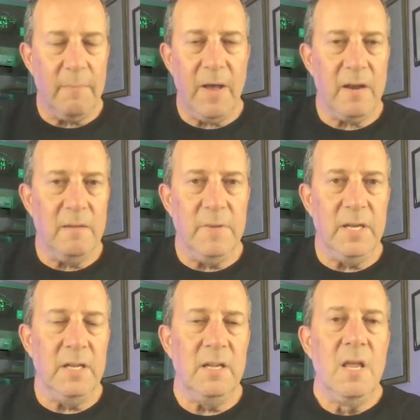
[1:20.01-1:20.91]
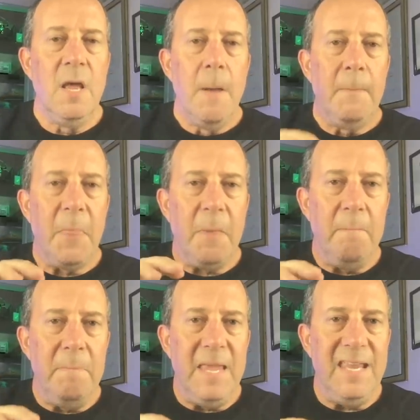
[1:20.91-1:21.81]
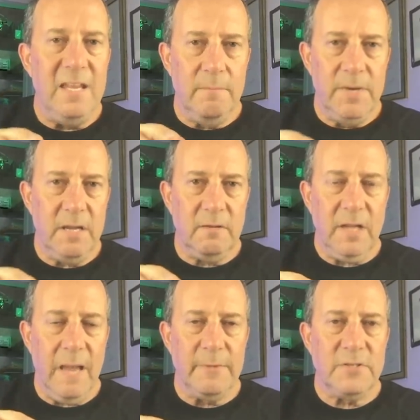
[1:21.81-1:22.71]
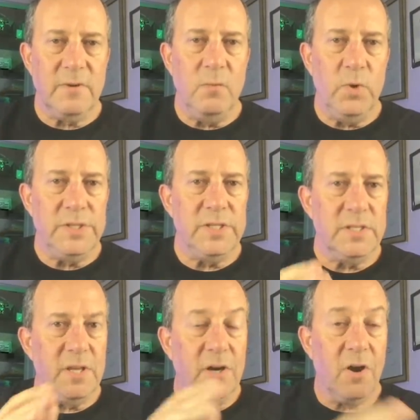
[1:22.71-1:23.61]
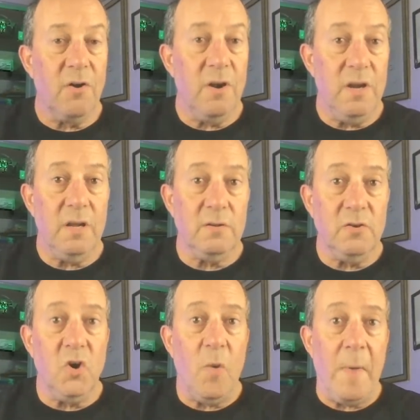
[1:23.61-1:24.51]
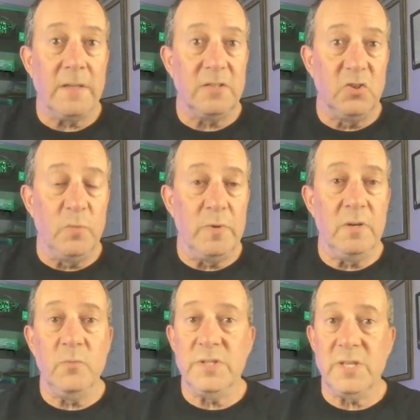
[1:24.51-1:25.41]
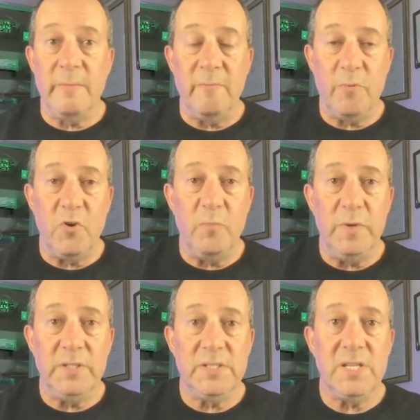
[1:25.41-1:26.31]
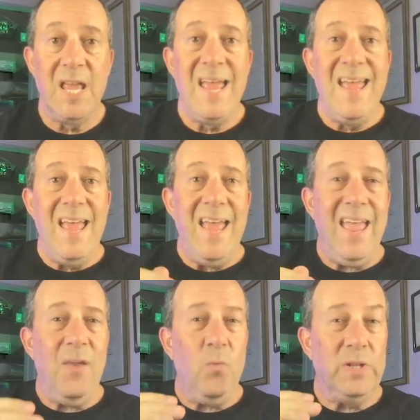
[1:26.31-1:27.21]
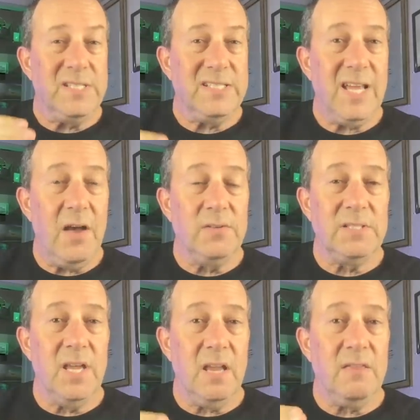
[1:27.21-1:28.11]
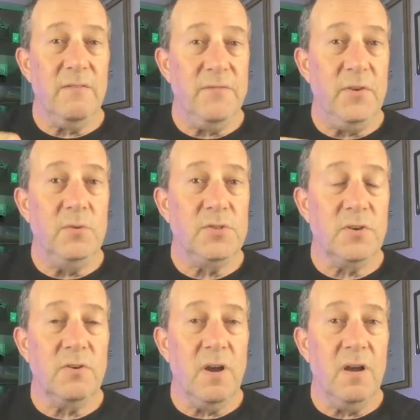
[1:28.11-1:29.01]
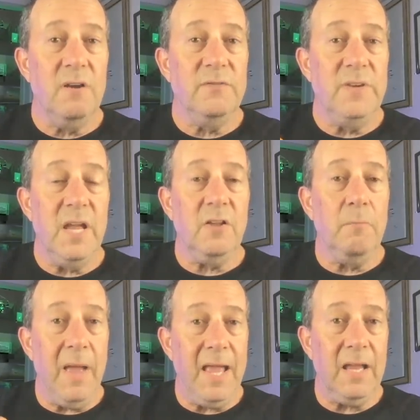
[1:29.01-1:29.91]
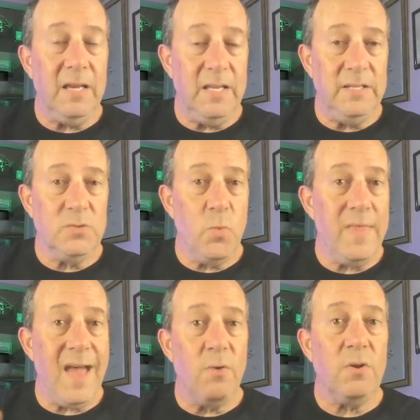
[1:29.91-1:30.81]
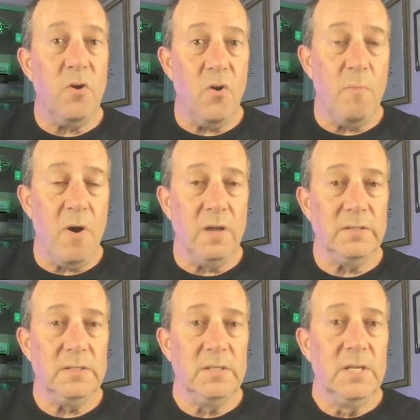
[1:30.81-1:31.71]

about in a minute. But the medium nickel chemistry, which is the current nickel cobalt aluminum with some improvements, and what sounds like the future of nickel manganese without cobalt,